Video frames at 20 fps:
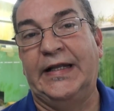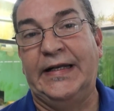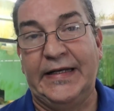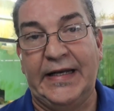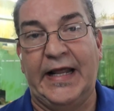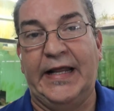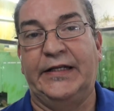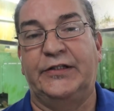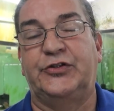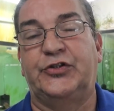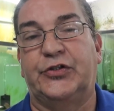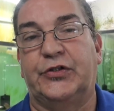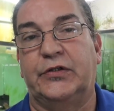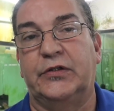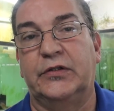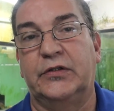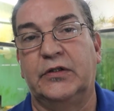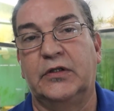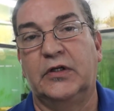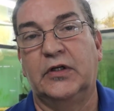in
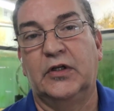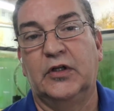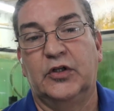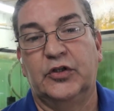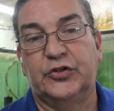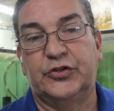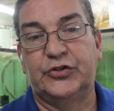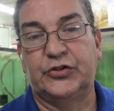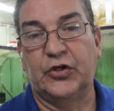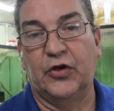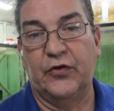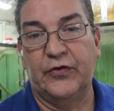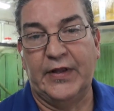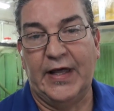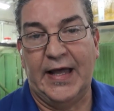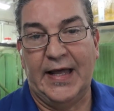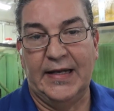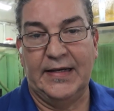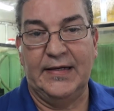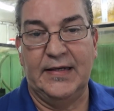nature so
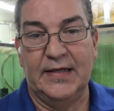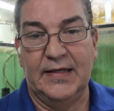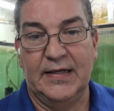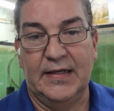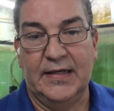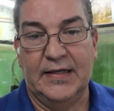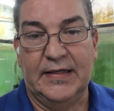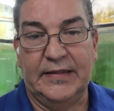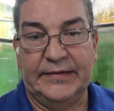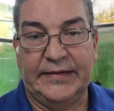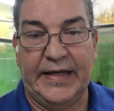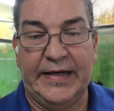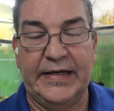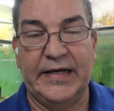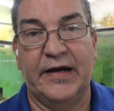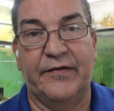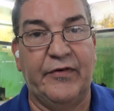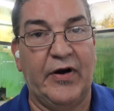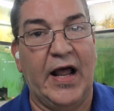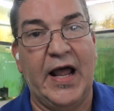that they
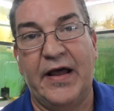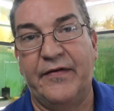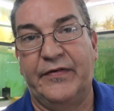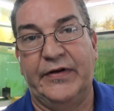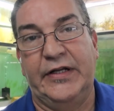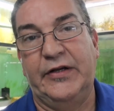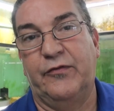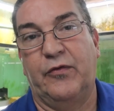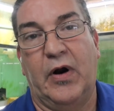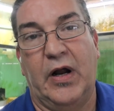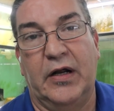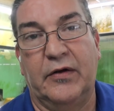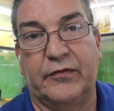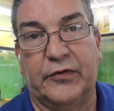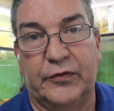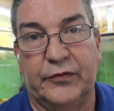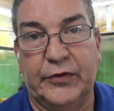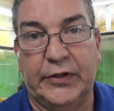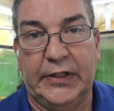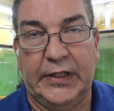never have any
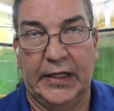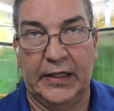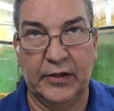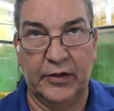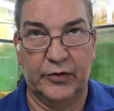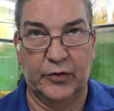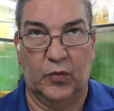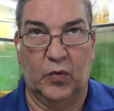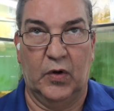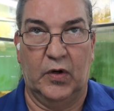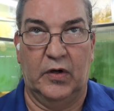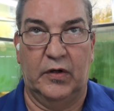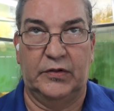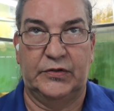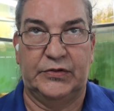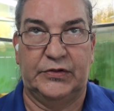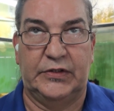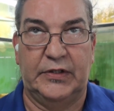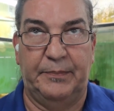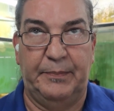rivalry. In other
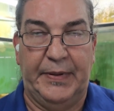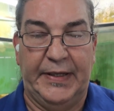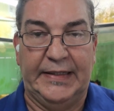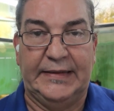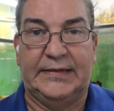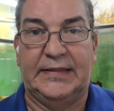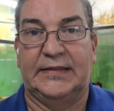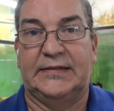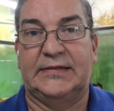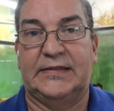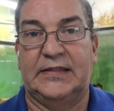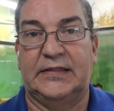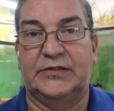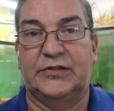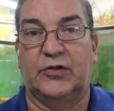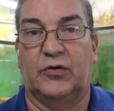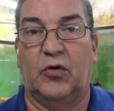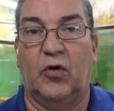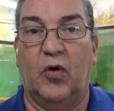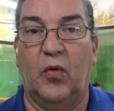words, the big
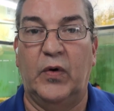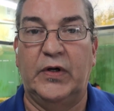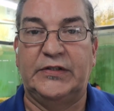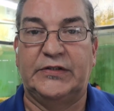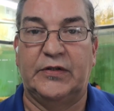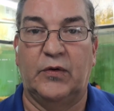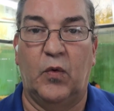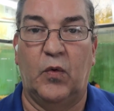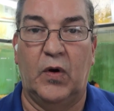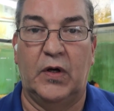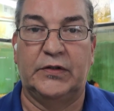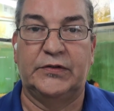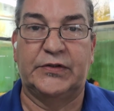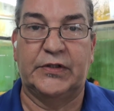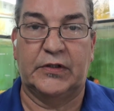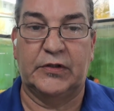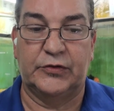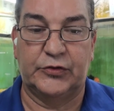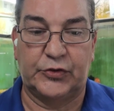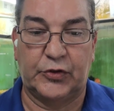discus are always the ones
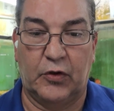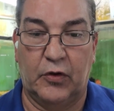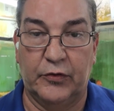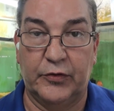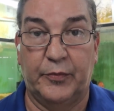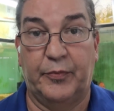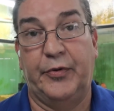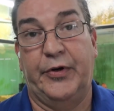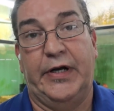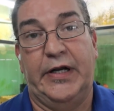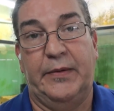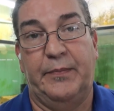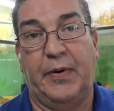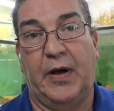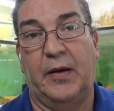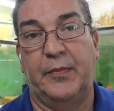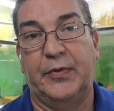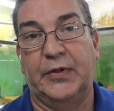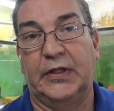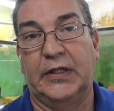that control the breeding
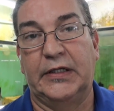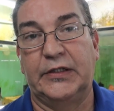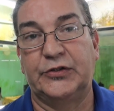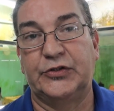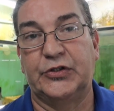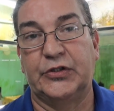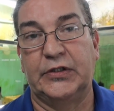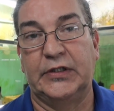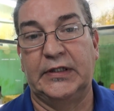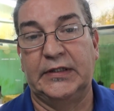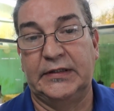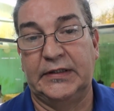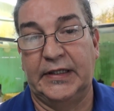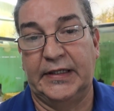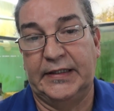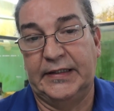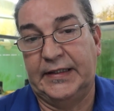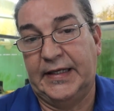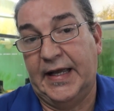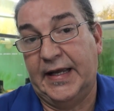population, and
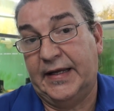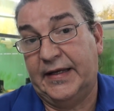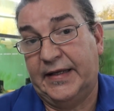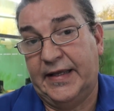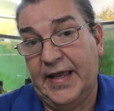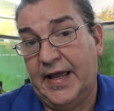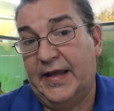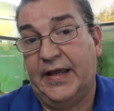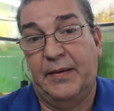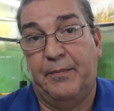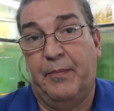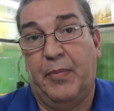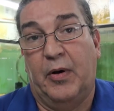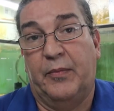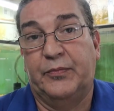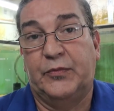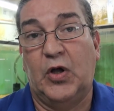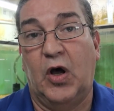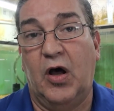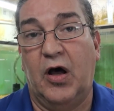they can't get
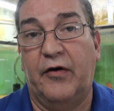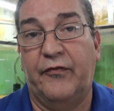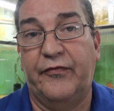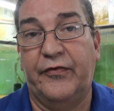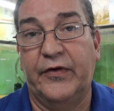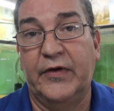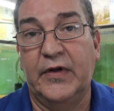bumped off